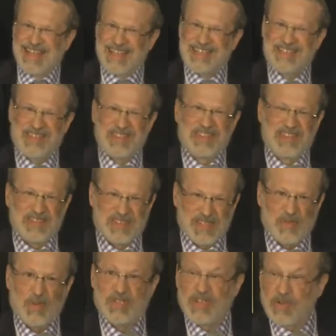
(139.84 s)
So the nurse
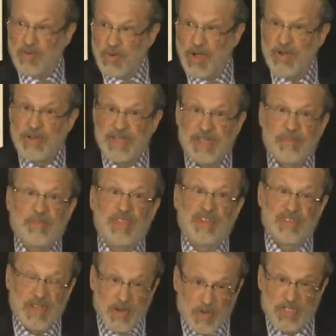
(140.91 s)
said, "Well, don't worry, there
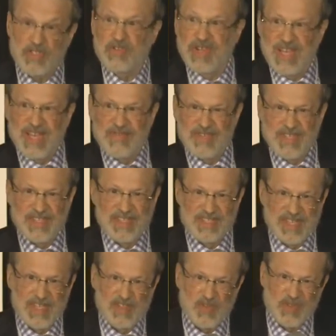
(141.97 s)
are no giraffes on the
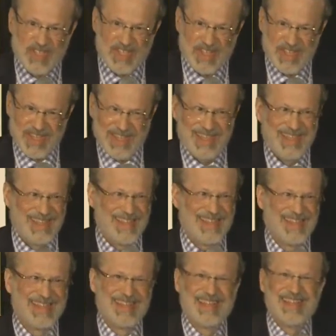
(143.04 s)
schedule today."
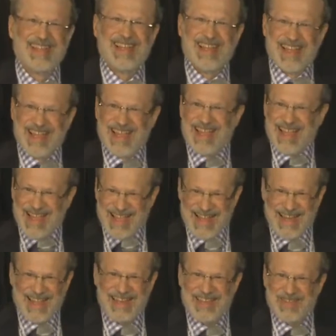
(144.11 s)

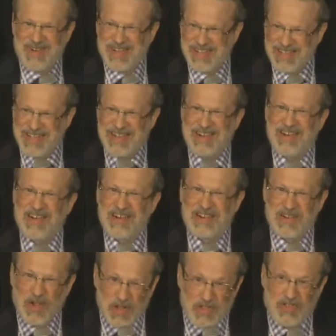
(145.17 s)
And anyway,
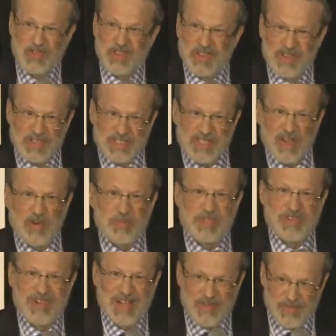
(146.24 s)
our ultra-long
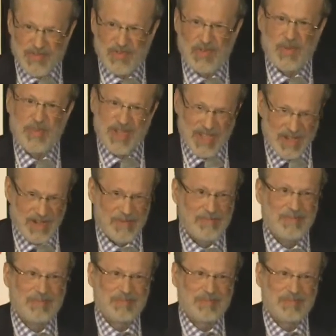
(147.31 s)
scopes are out for repair.